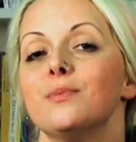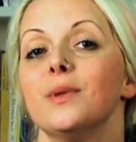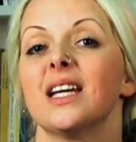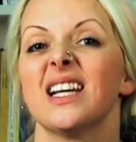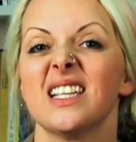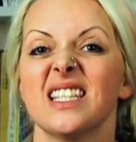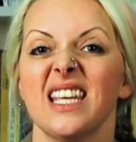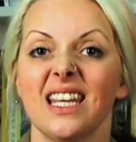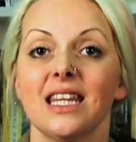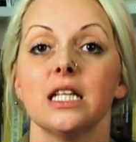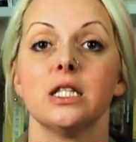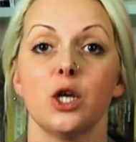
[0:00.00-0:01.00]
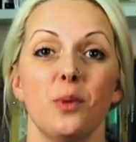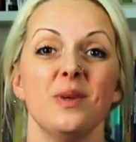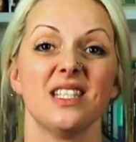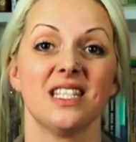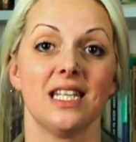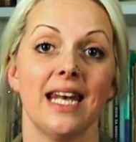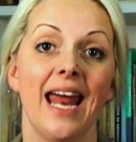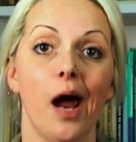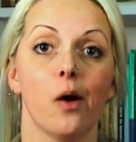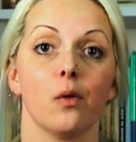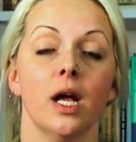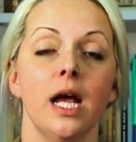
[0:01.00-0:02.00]
because it determines the
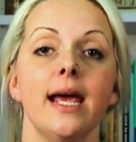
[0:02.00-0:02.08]
noun.